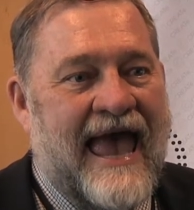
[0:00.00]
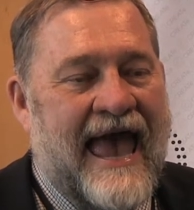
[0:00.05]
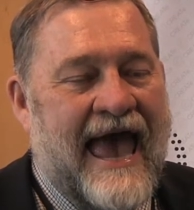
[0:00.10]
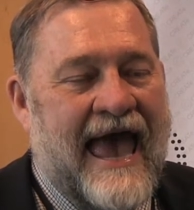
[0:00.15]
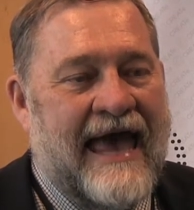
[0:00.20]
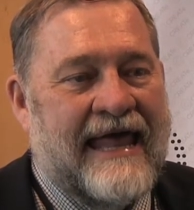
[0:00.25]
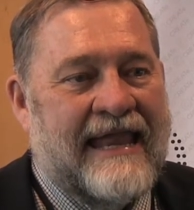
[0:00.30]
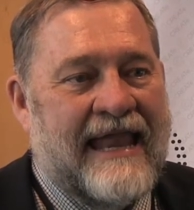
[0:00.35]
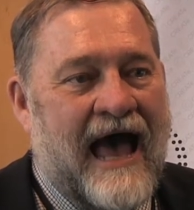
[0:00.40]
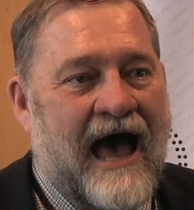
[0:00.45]

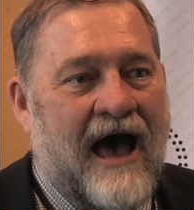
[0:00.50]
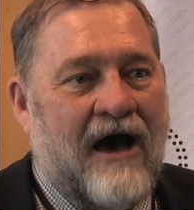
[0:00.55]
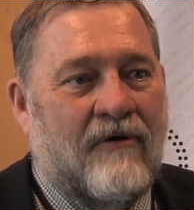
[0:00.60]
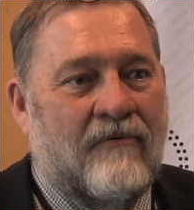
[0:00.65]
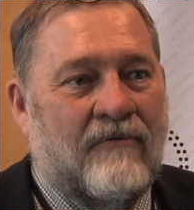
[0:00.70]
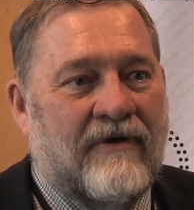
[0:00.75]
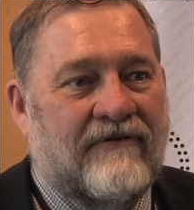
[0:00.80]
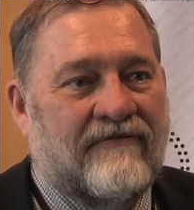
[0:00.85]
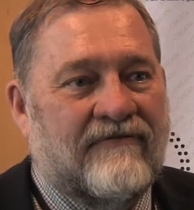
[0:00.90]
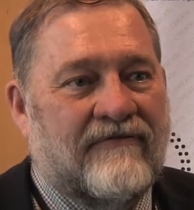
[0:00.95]
and how
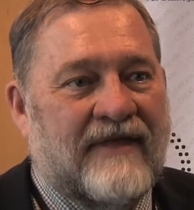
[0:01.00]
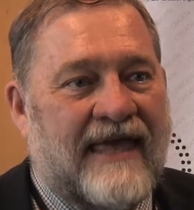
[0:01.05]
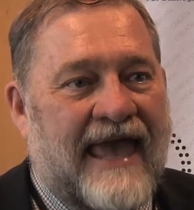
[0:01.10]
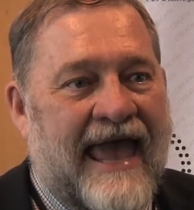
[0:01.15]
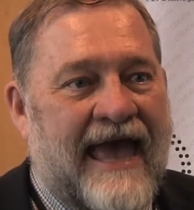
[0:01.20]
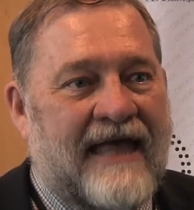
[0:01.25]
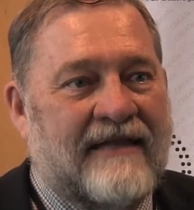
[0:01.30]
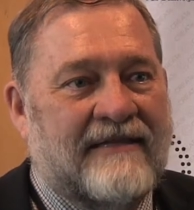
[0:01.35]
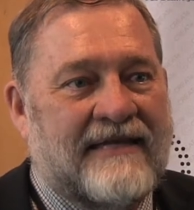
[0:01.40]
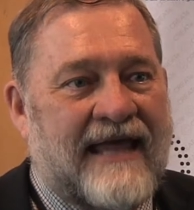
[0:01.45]
we
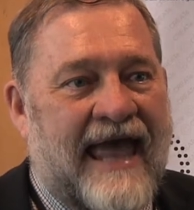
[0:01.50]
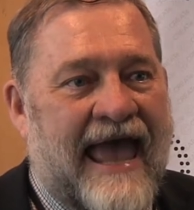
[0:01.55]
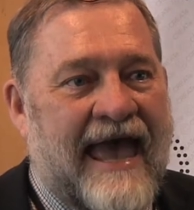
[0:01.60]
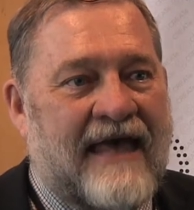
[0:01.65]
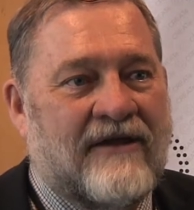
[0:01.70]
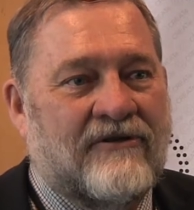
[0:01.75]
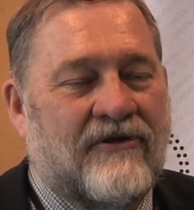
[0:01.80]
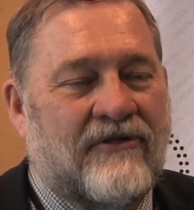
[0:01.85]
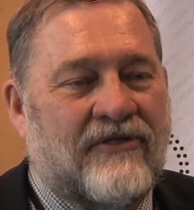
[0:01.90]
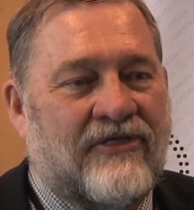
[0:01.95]
can't
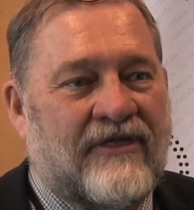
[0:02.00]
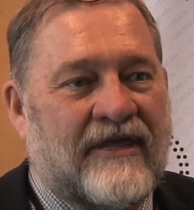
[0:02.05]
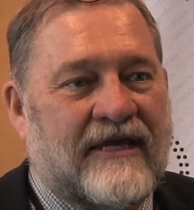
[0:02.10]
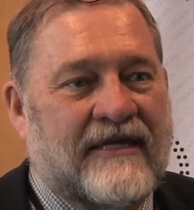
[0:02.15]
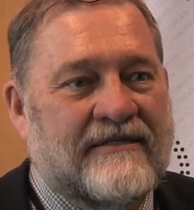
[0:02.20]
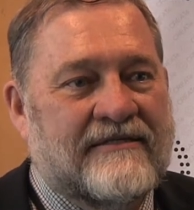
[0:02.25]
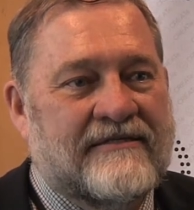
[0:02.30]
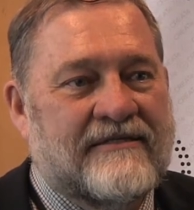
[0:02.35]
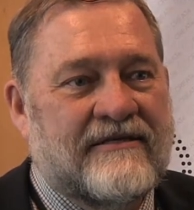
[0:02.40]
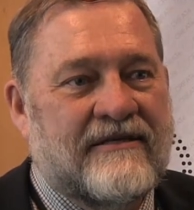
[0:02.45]
handle
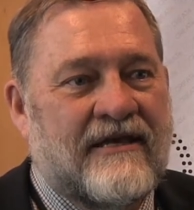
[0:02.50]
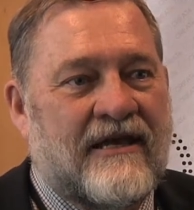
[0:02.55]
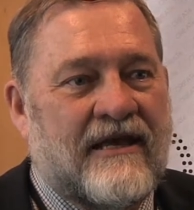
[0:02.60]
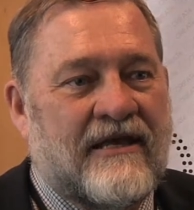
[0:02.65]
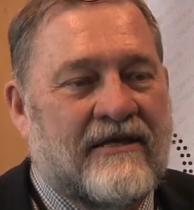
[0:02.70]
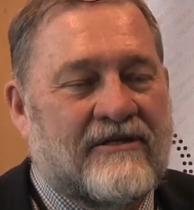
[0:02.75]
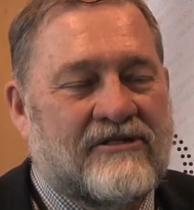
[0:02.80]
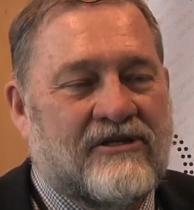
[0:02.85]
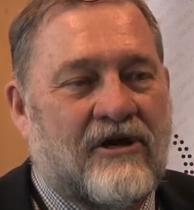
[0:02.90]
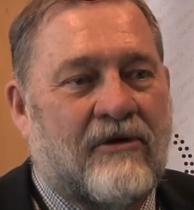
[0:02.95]
things
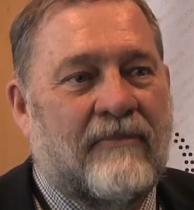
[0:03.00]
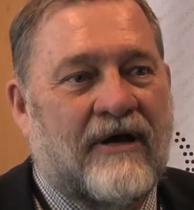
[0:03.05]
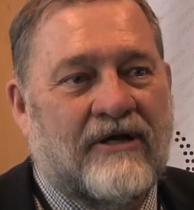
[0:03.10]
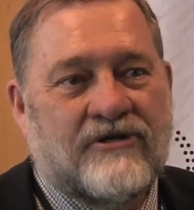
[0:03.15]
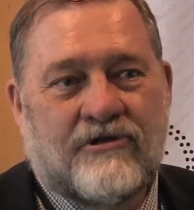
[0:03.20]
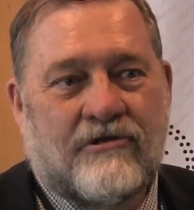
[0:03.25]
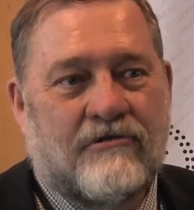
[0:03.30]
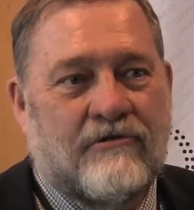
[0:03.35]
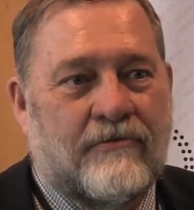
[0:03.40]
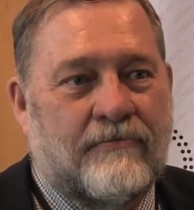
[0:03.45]
so
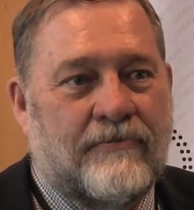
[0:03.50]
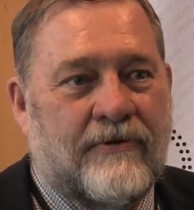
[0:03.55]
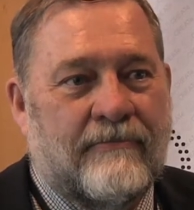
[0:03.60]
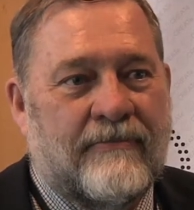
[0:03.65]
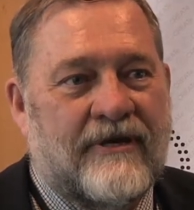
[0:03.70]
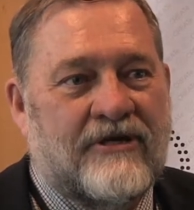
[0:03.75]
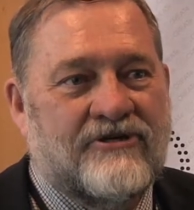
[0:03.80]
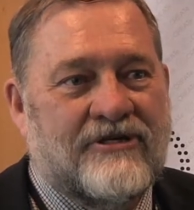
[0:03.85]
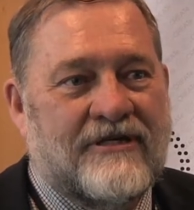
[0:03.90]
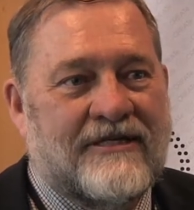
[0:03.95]
much through
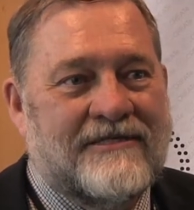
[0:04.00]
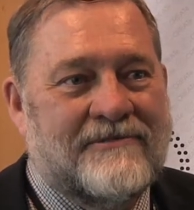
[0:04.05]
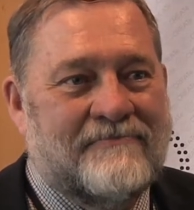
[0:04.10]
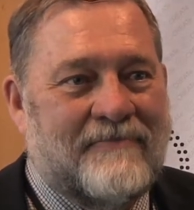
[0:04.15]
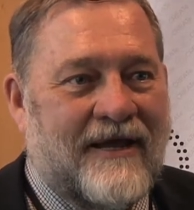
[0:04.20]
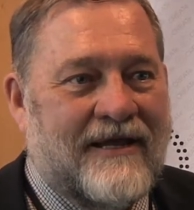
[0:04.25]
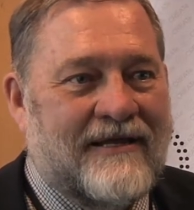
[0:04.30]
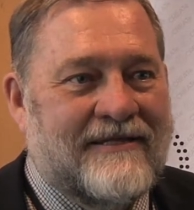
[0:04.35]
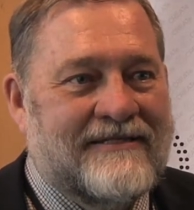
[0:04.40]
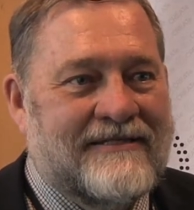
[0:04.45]
permissions,
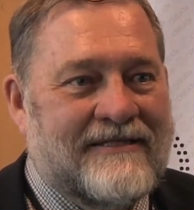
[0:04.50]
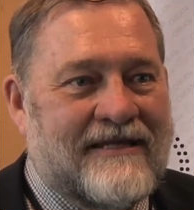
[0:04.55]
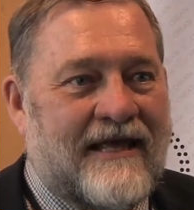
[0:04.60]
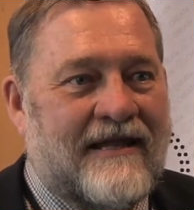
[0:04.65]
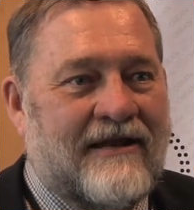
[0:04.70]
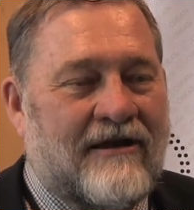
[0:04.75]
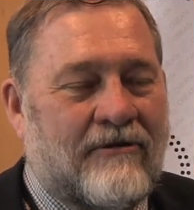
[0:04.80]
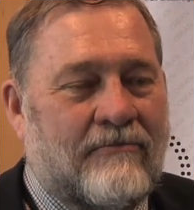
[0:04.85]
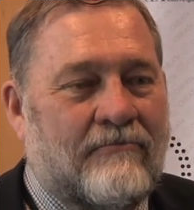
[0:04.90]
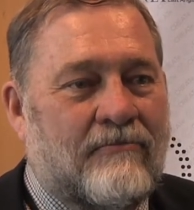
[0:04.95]
but
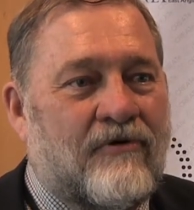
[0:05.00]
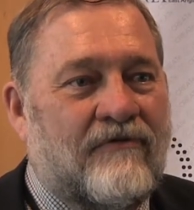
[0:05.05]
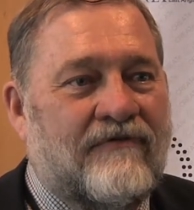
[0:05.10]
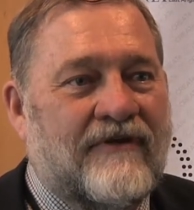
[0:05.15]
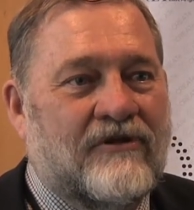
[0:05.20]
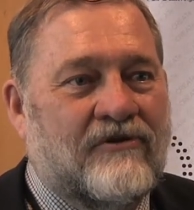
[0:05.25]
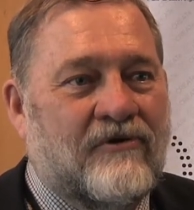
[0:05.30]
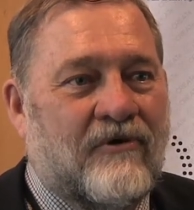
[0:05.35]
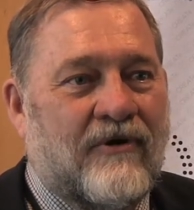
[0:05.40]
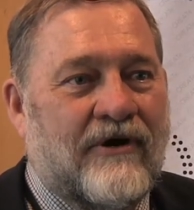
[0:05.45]
instead are
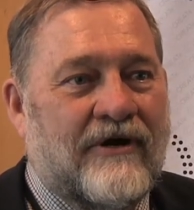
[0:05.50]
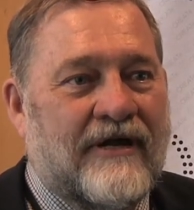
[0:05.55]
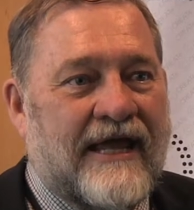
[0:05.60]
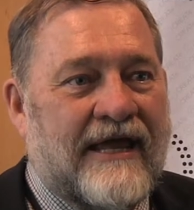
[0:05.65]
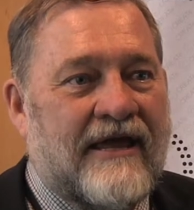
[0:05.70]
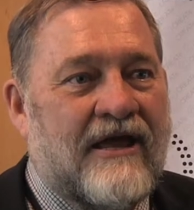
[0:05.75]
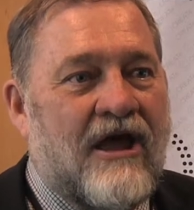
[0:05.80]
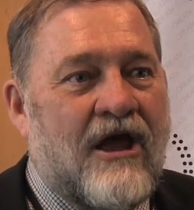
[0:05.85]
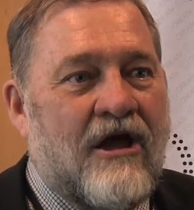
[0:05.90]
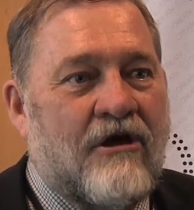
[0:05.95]
moving toward a